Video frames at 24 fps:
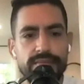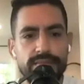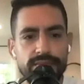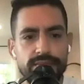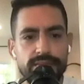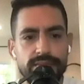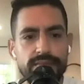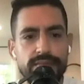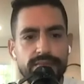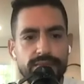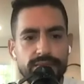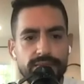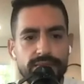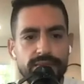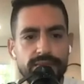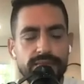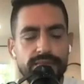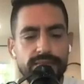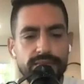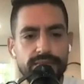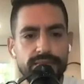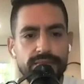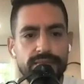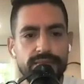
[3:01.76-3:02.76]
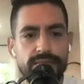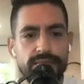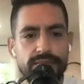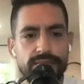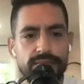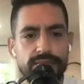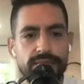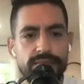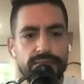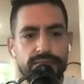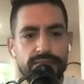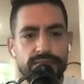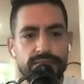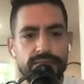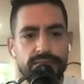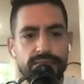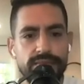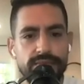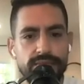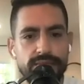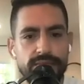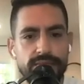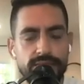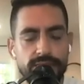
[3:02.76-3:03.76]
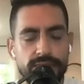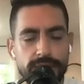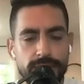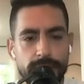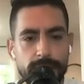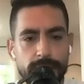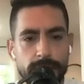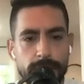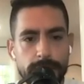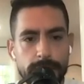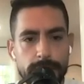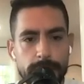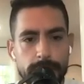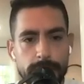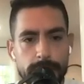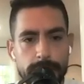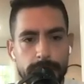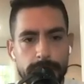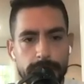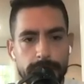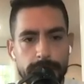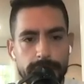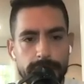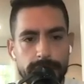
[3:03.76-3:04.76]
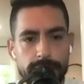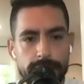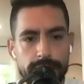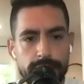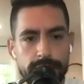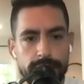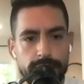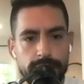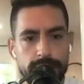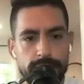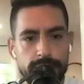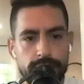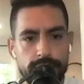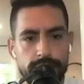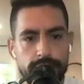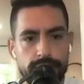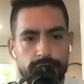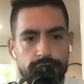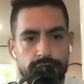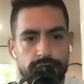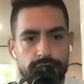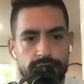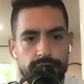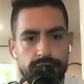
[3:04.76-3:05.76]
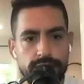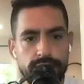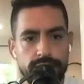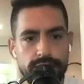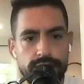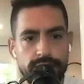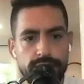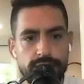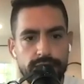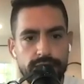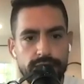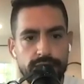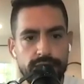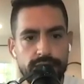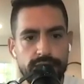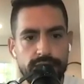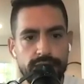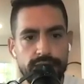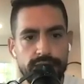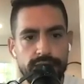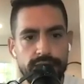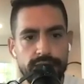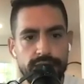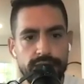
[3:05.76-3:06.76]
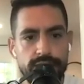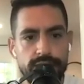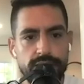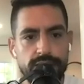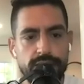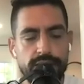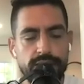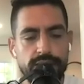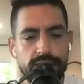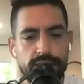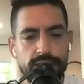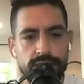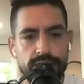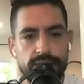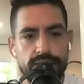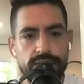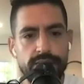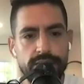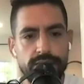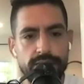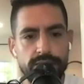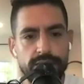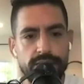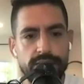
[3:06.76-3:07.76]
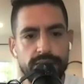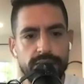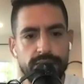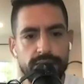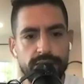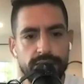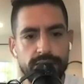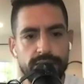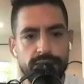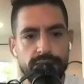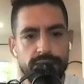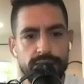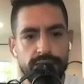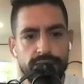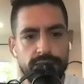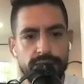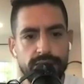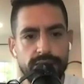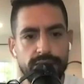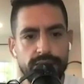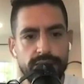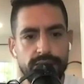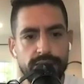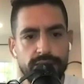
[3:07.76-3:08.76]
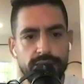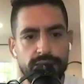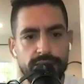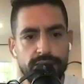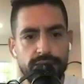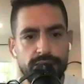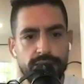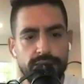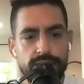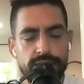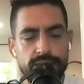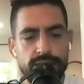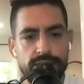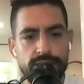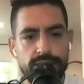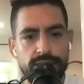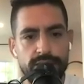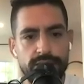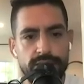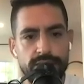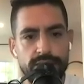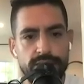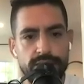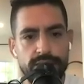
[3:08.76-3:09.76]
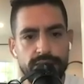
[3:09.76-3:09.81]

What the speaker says: This person isn't speaking.